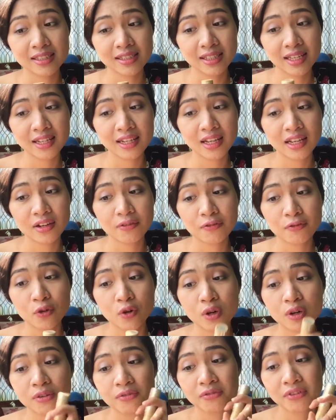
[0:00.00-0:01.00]
intended
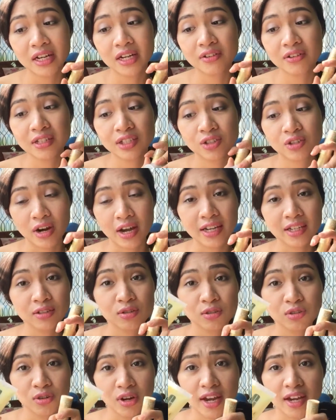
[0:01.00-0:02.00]
for very dry
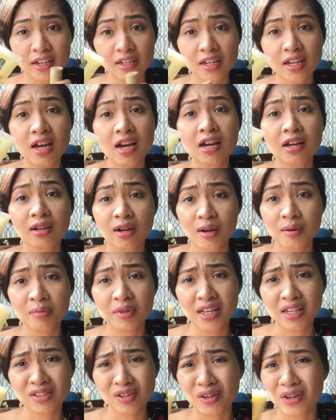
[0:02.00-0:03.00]
to dry
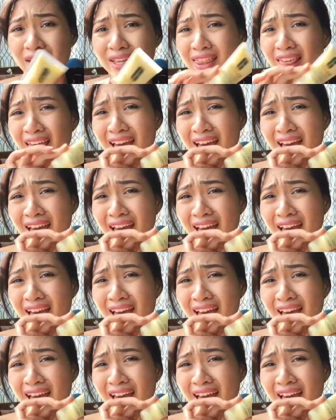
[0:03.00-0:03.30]
combination.